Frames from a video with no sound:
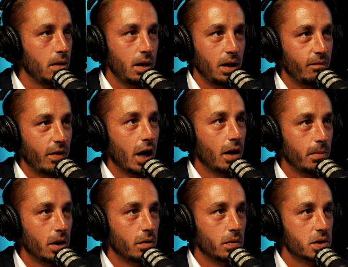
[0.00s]

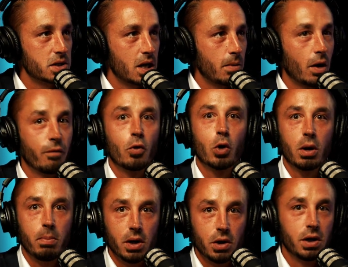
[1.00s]
environment of real estate,
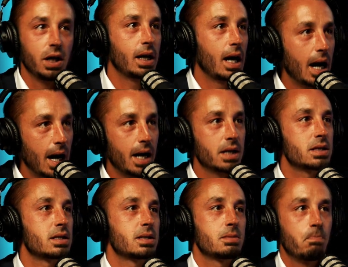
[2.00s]
affordability, yep.
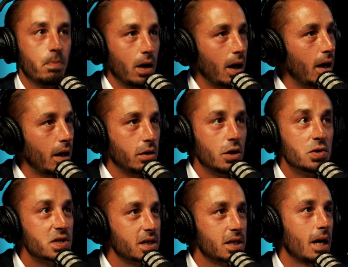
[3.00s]
costs, uh,
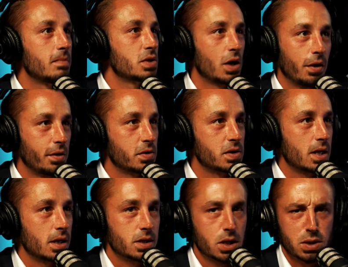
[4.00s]
closing times, all those
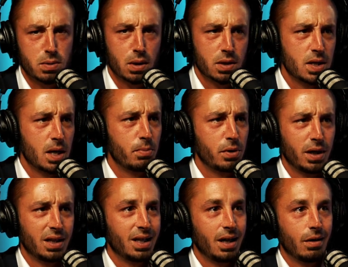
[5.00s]
things. Just for example, I
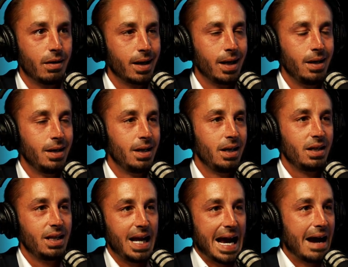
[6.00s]
think like
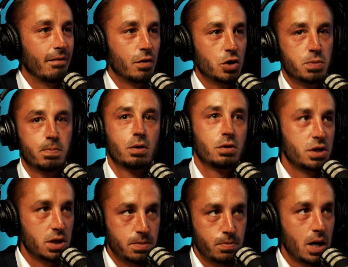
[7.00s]
the average
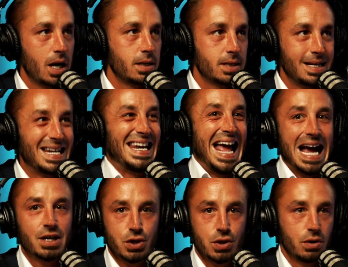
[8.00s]
purchase price
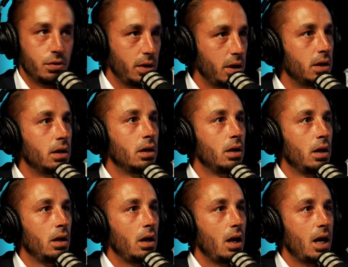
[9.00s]
nationally
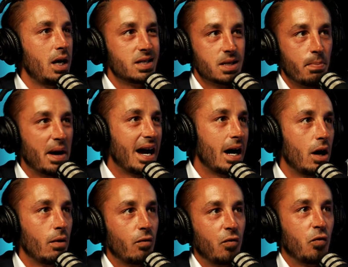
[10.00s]
is
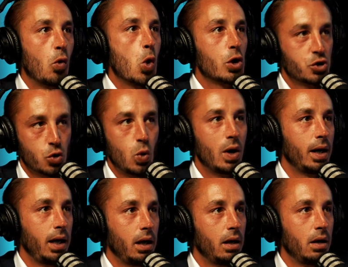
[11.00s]
about
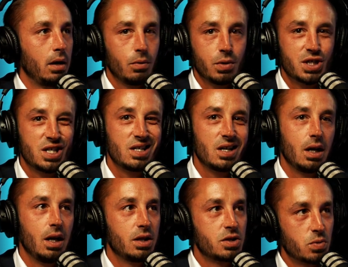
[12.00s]
420 yep which
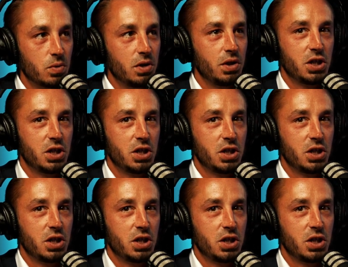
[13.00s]
it's really